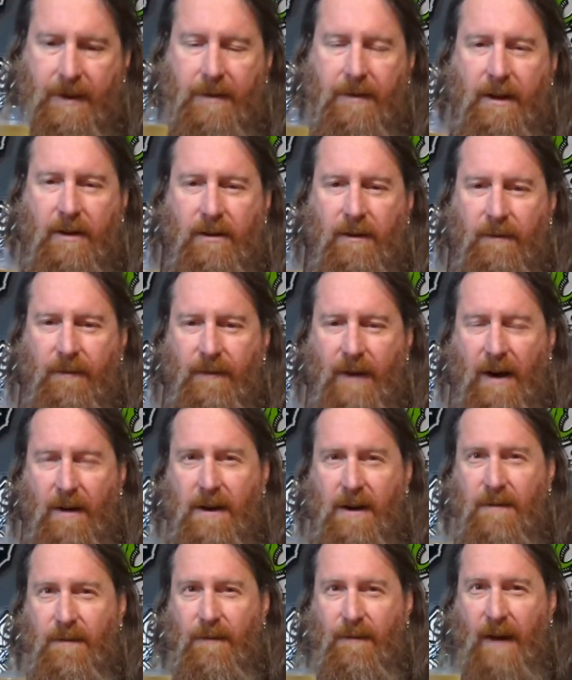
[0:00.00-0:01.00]
There's a
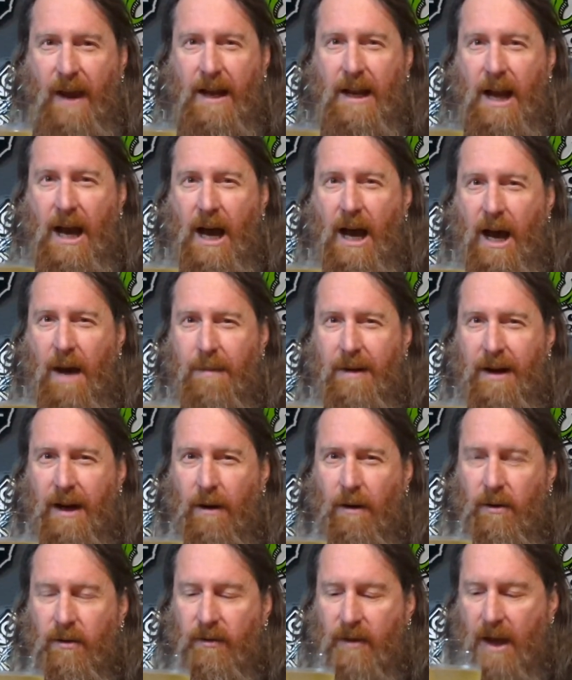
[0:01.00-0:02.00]
very faint
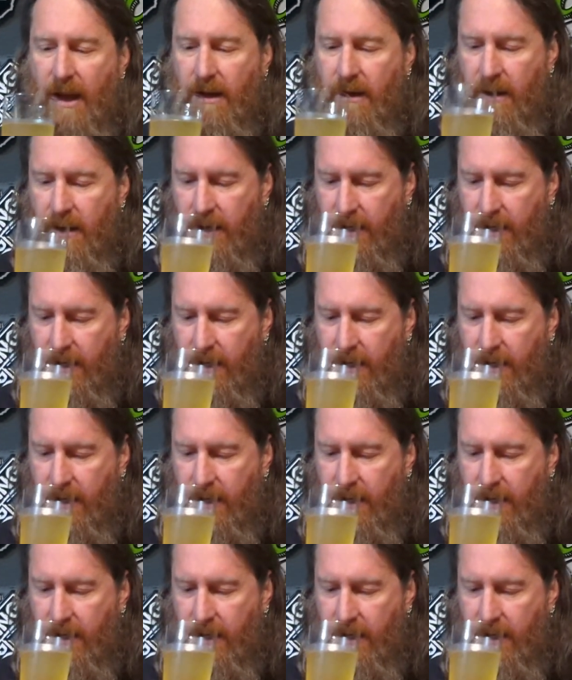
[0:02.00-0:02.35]
habanero scent,